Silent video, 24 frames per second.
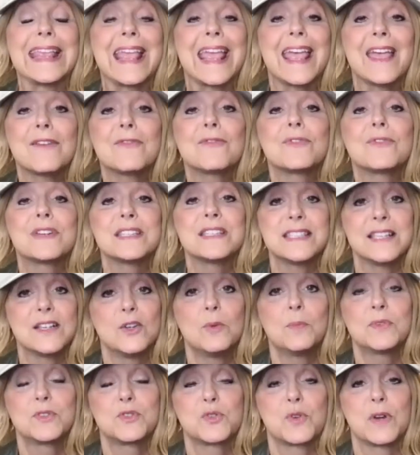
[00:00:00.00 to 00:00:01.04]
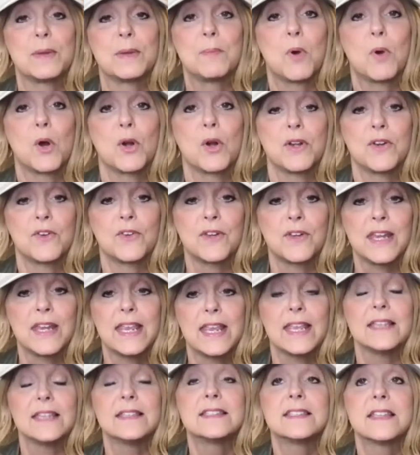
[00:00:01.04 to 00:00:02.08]
every single betrayed partner
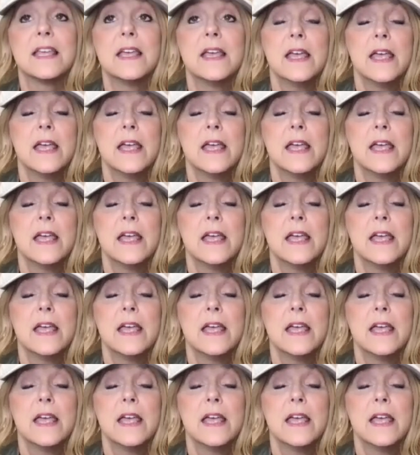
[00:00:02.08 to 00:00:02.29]
needs